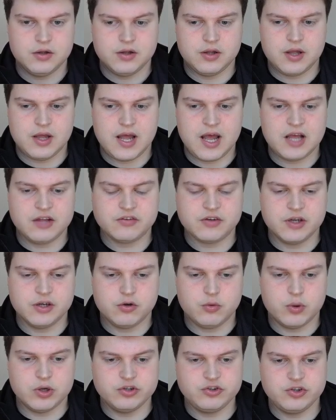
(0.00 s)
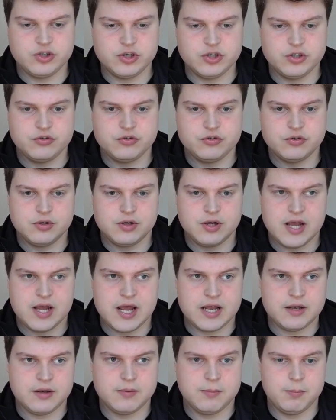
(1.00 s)
asking questions
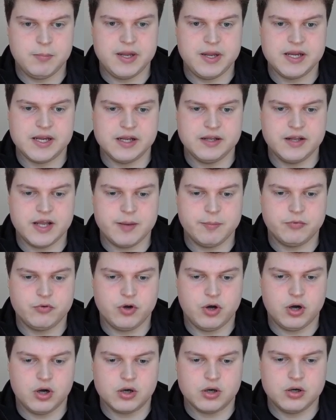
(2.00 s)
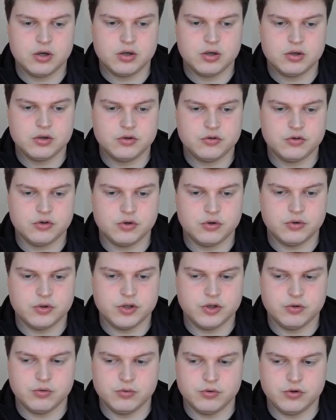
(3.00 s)
and making them talk. So
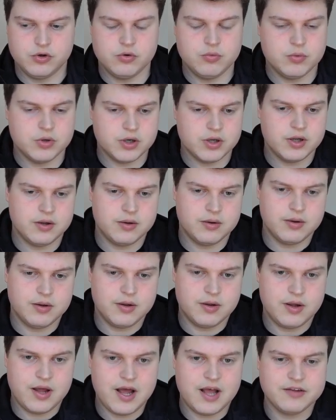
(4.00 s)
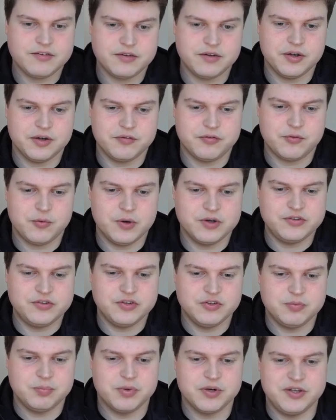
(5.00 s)
you don't want to ask a lot of
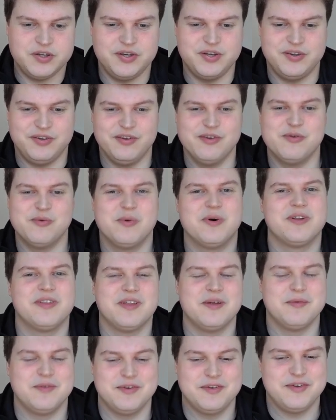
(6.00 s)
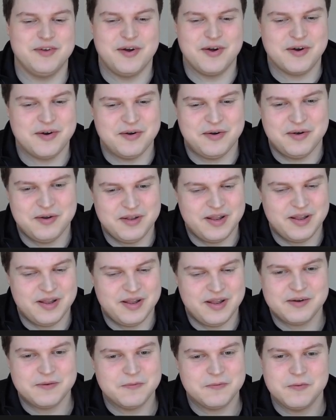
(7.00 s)
questions, but you do want them to talk like
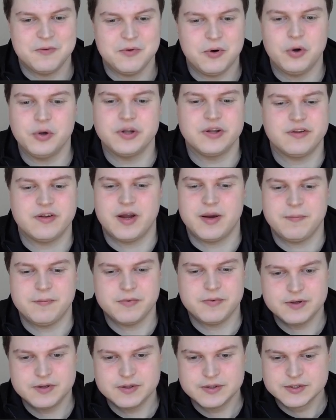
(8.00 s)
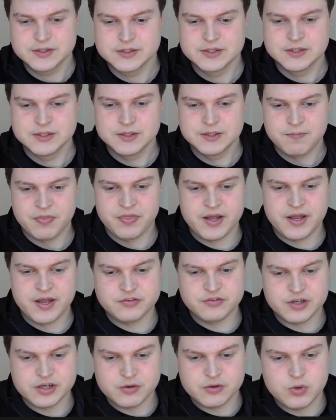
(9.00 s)
all the time. Then the
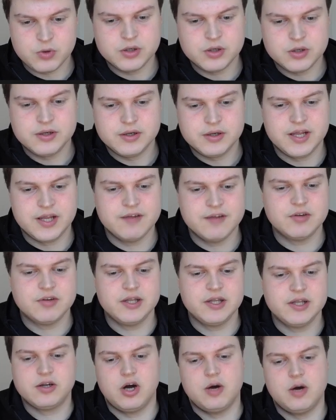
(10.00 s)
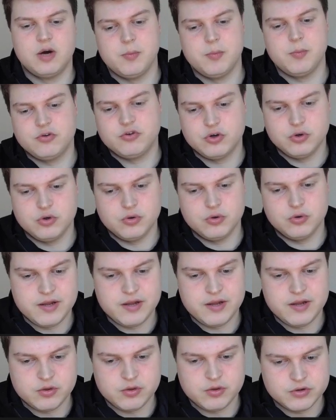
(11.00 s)
second one, give the lead compliments. So
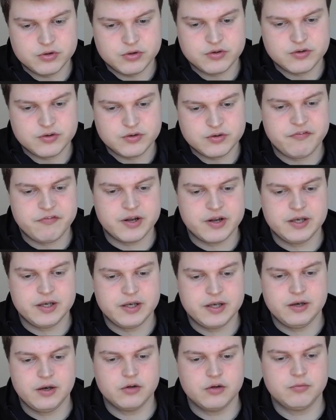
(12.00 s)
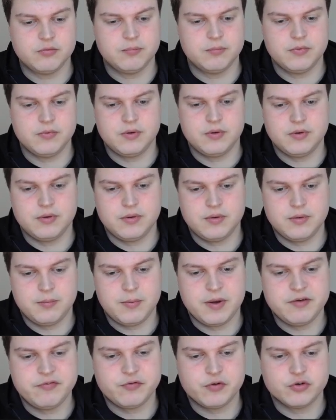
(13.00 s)
if someone says, "I finally lost
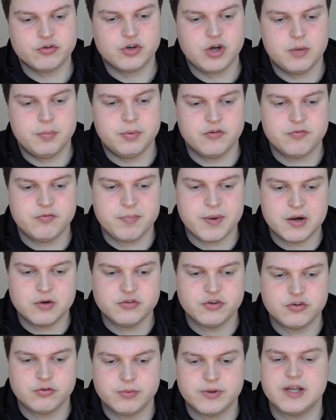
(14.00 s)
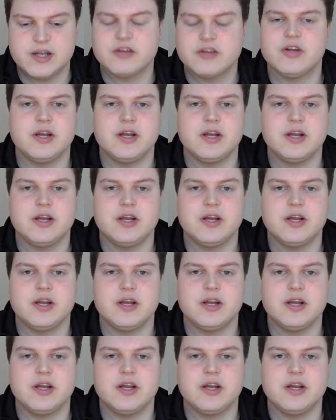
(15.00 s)
my first couple of pounds this week," let's say